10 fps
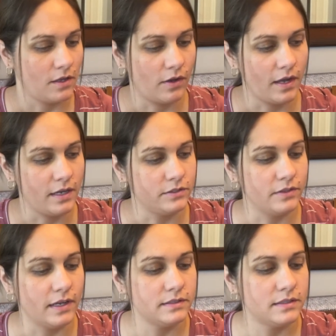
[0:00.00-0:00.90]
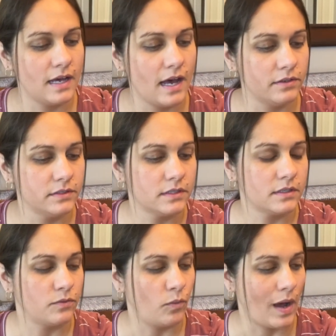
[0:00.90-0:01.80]
Okay, so that's the house
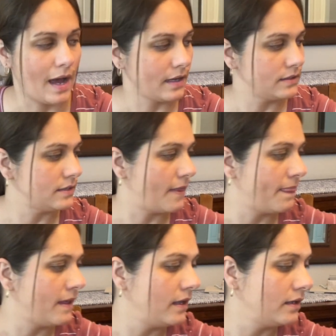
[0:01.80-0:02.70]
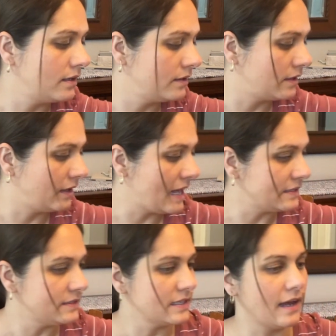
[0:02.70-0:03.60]
wax. And then the
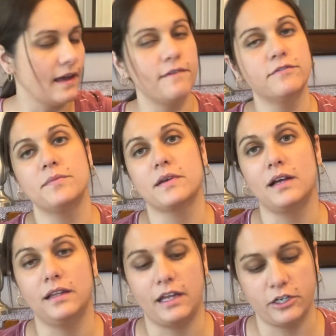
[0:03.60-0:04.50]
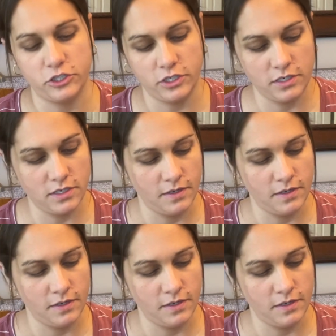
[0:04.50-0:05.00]
last thing I have from the collection